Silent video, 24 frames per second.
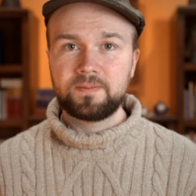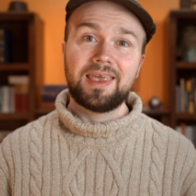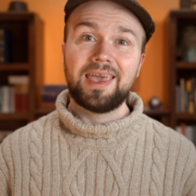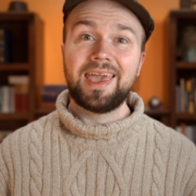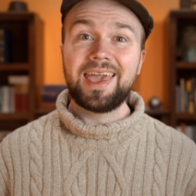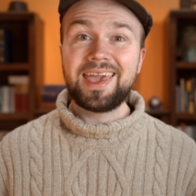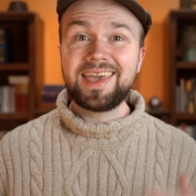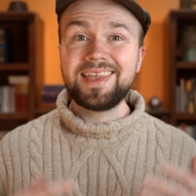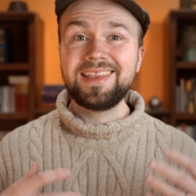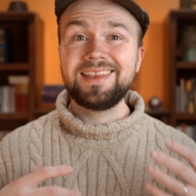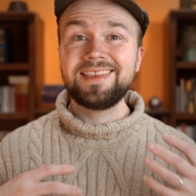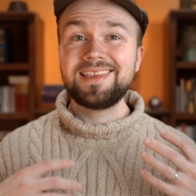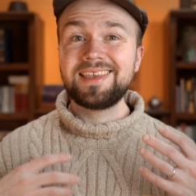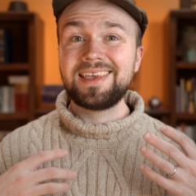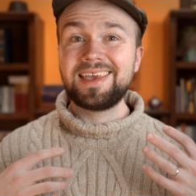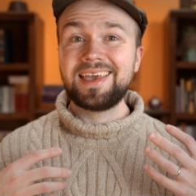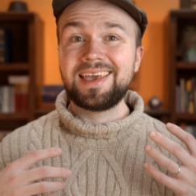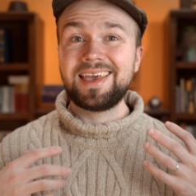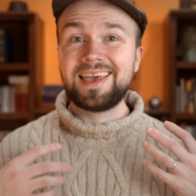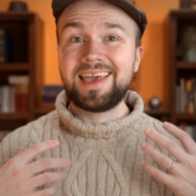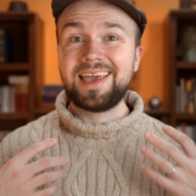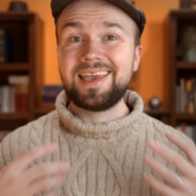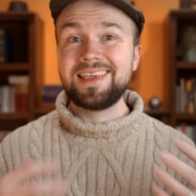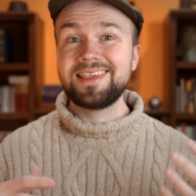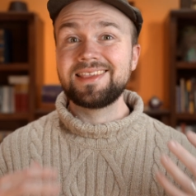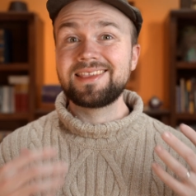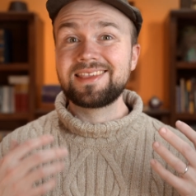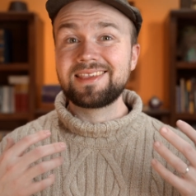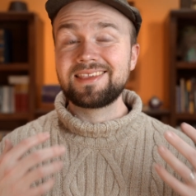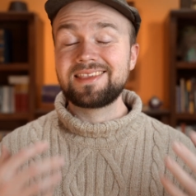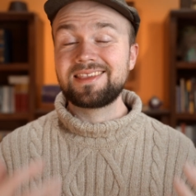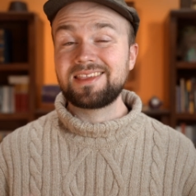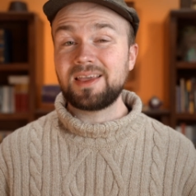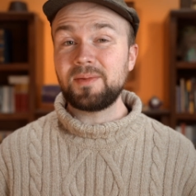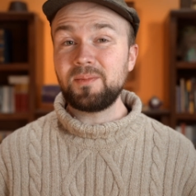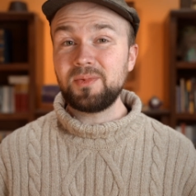And as
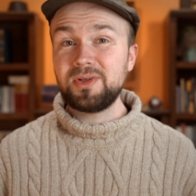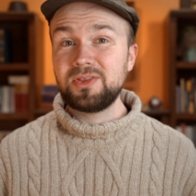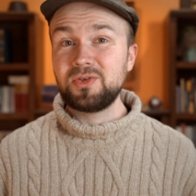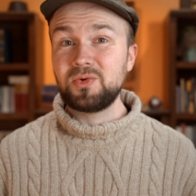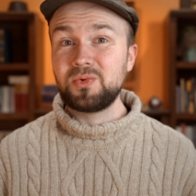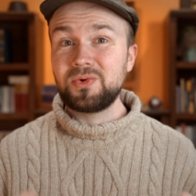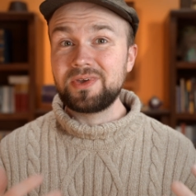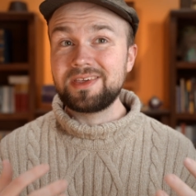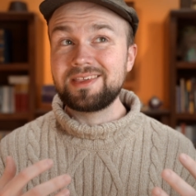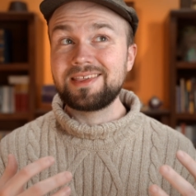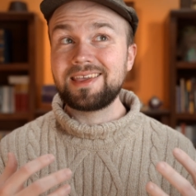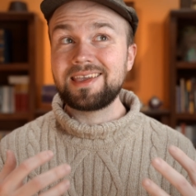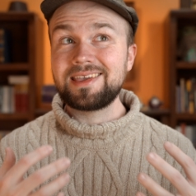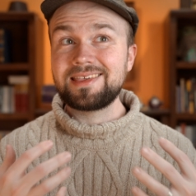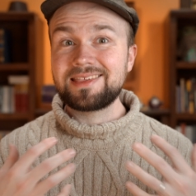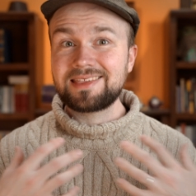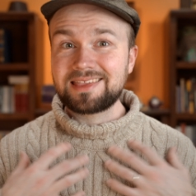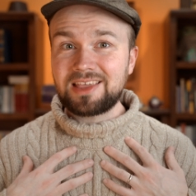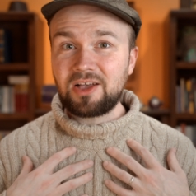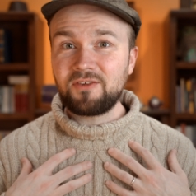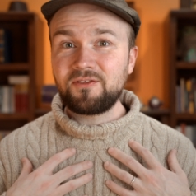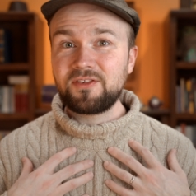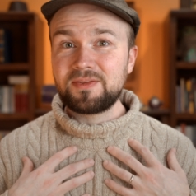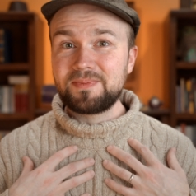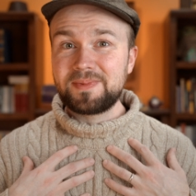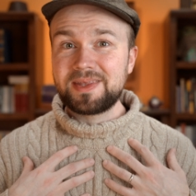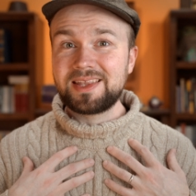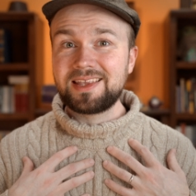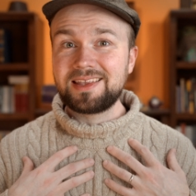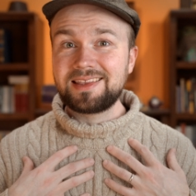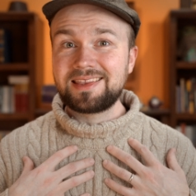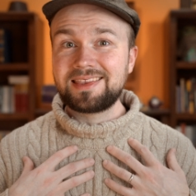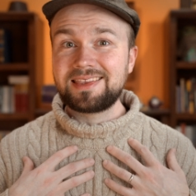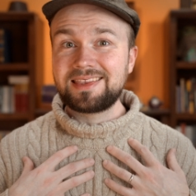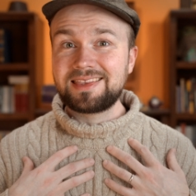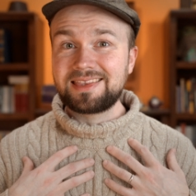someone who is a
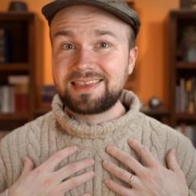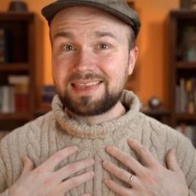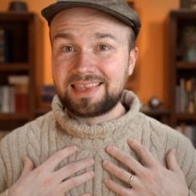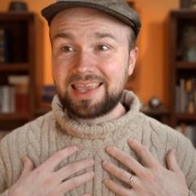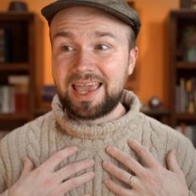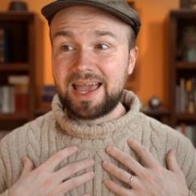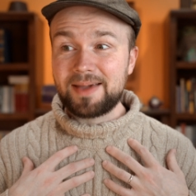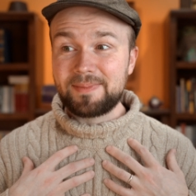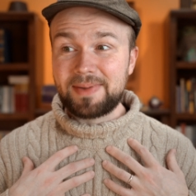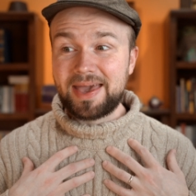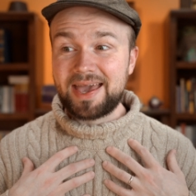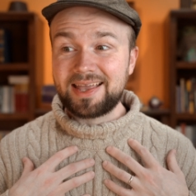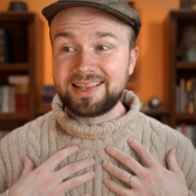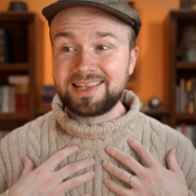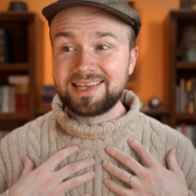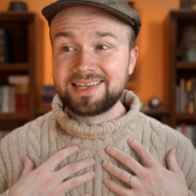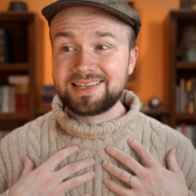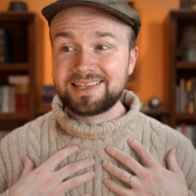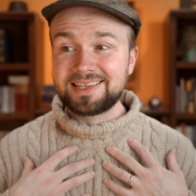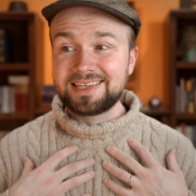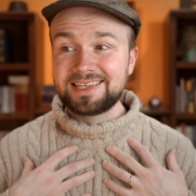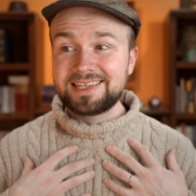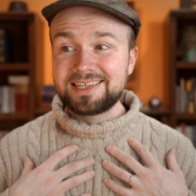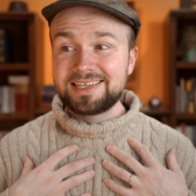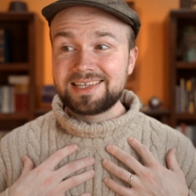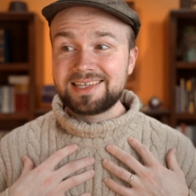self-admitted tab addict,